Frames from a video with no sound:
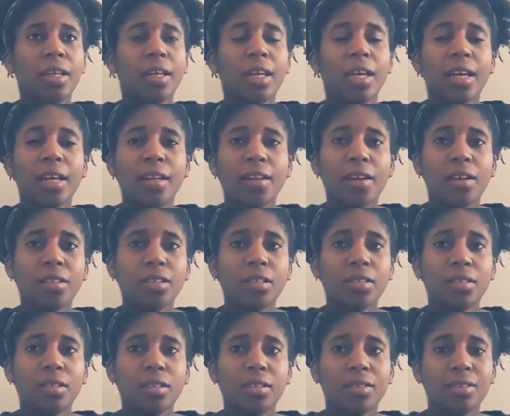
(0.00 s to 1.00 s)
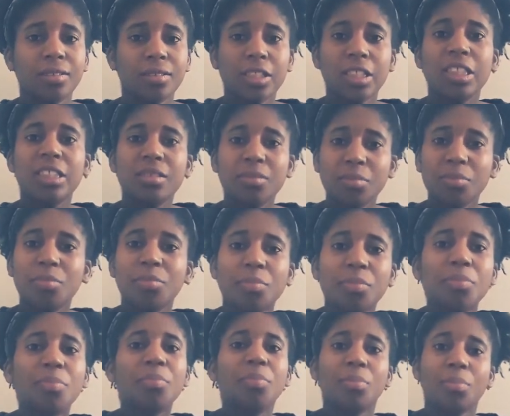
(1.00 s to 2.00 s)
And also, just
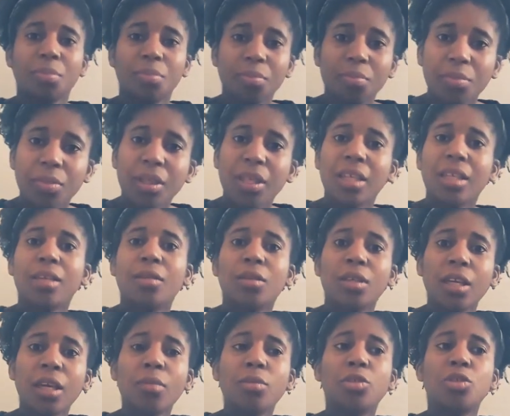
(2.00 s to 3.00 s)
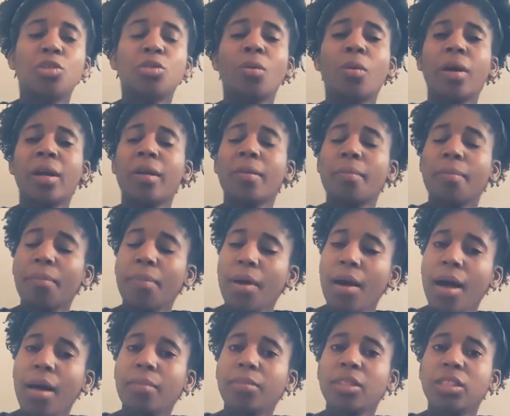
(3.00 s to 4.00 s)
give joy.
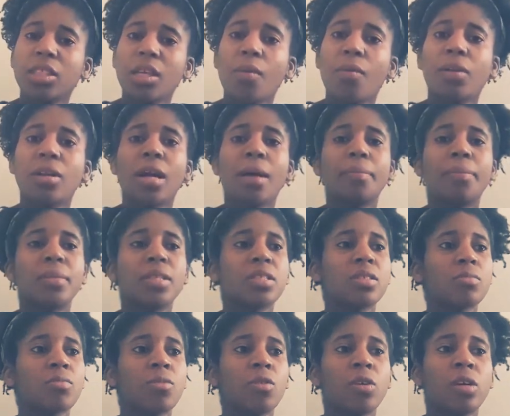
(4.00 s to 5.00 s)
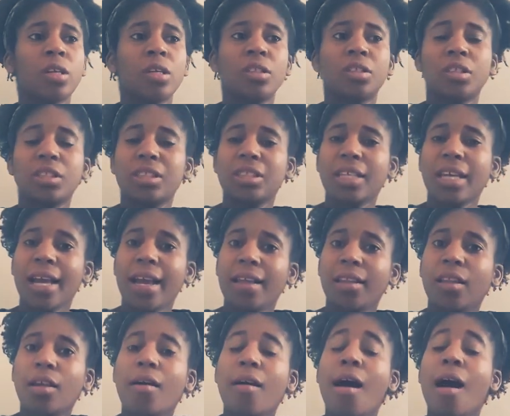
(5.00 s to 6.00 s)
Pump someone up this morning and just say,
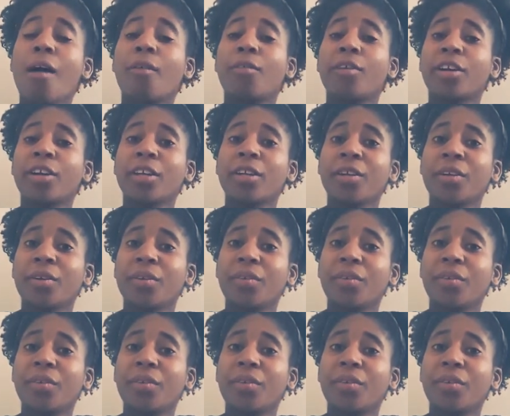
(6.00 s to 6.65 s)
hello, how are you?